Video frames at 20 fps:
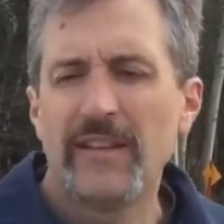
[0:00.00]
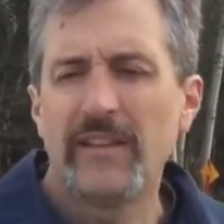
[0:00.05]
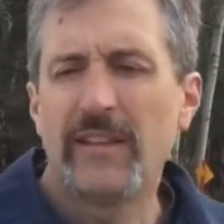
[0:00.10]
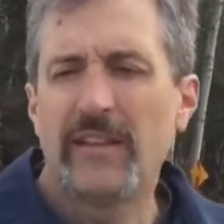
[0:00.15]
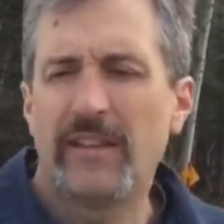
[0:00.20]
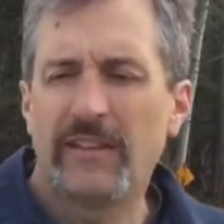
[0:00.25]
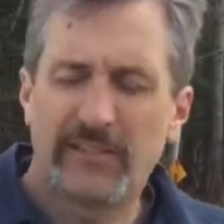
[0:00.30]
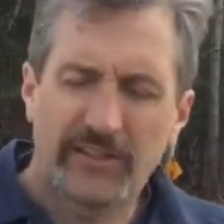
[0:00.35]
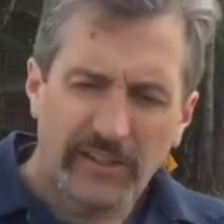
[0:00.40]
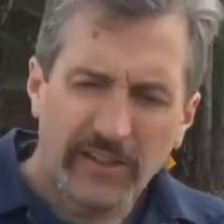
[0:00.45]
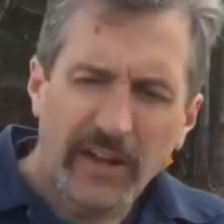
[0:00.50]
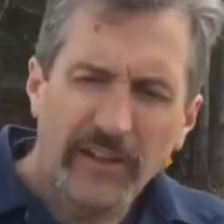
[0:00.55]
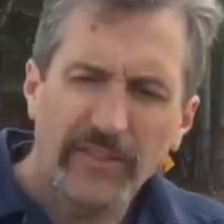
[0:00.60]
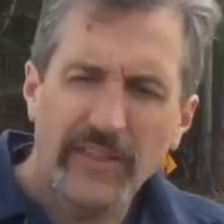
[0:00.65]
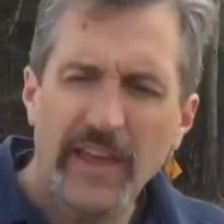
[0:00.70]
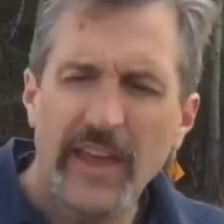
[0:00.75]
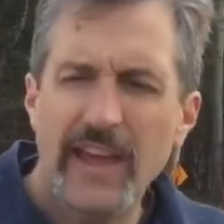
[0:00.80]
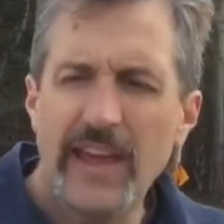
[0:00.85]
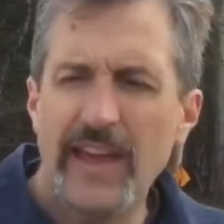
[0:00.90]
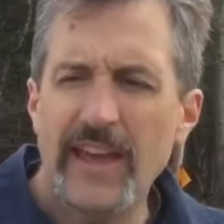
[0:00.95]
the, to
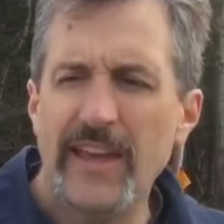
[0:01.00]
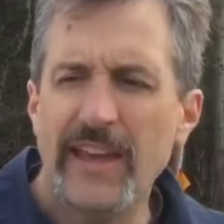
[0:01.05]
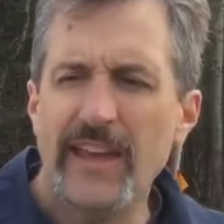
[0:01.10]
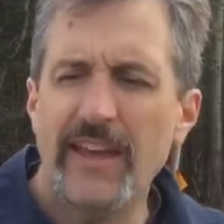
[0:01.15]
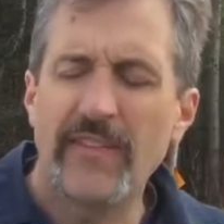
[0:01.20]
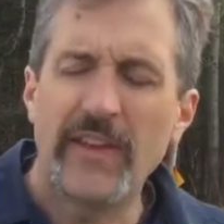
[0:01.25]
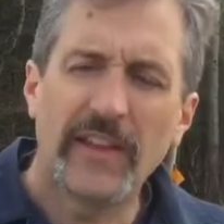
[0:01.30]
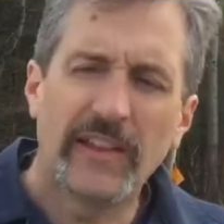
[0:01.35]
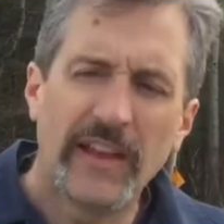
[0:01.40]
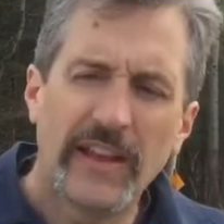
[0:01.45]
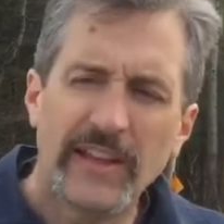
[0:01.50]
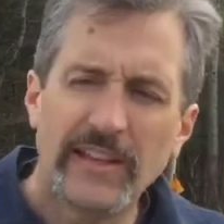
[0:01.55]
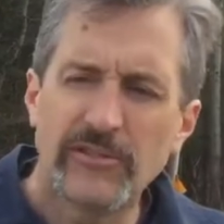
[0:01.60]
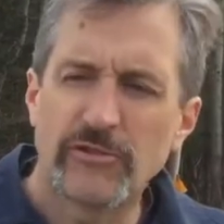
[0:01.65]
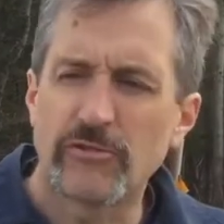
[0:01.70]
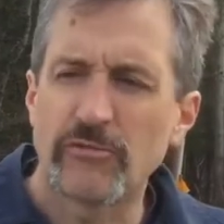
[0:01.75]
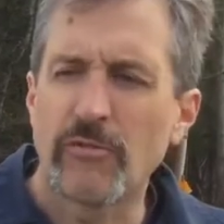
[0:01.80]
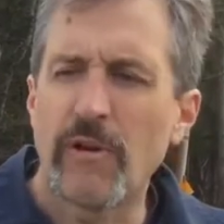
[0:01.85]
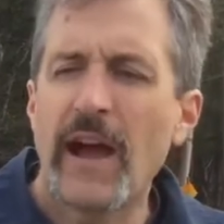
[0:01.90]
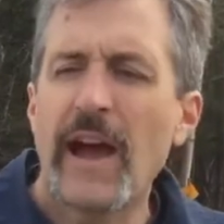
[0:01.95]
cut the hay and then let
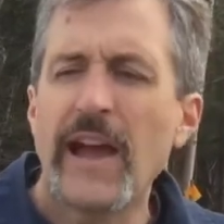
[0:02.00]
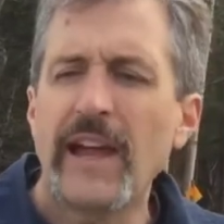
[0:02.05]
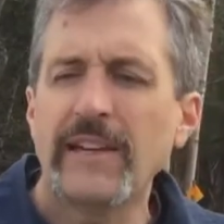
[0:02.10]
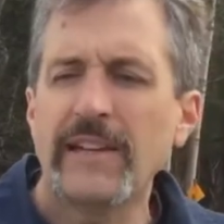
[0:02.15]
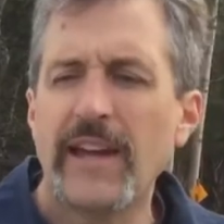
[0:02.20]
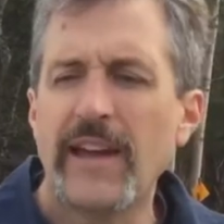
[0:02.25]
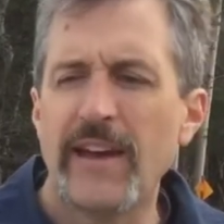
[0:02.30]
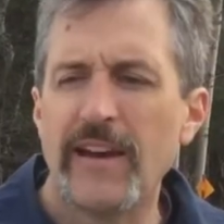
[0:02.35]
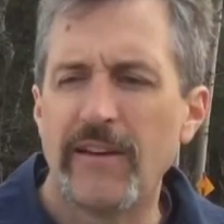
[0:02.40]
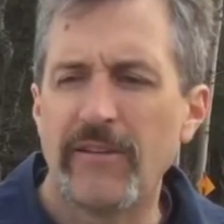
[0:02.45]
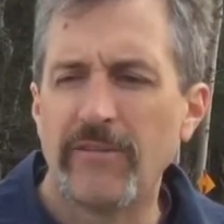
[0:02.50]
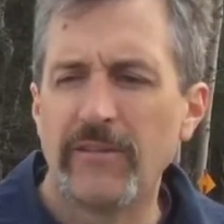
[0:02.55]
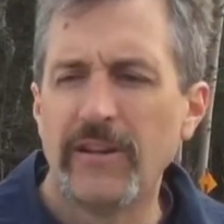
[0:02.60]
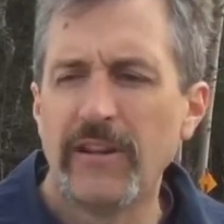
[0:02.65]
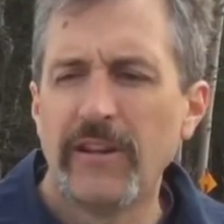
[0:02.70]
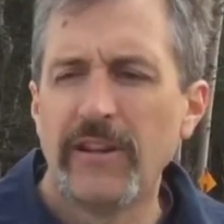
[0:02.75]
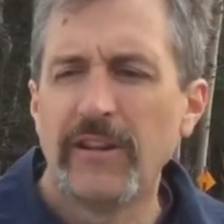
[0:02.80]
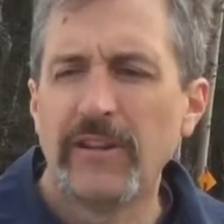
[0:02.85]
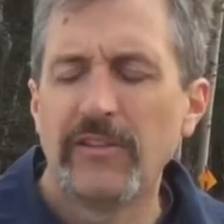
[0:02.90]
it dry down